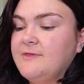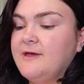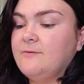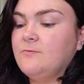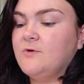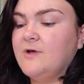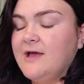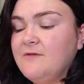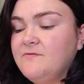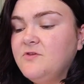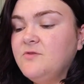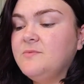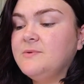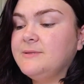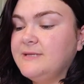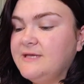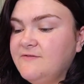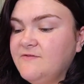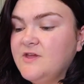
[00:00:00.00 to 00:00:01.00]
that will have you
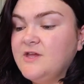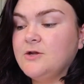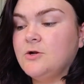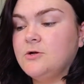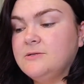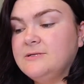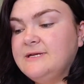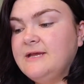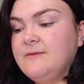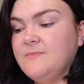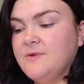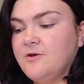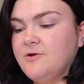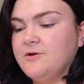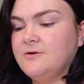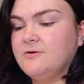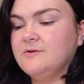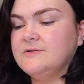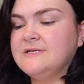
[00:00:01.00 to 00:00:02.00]
believing in holiday
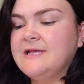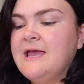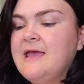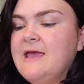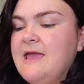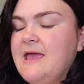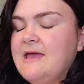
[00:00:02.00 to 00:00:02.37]
miracles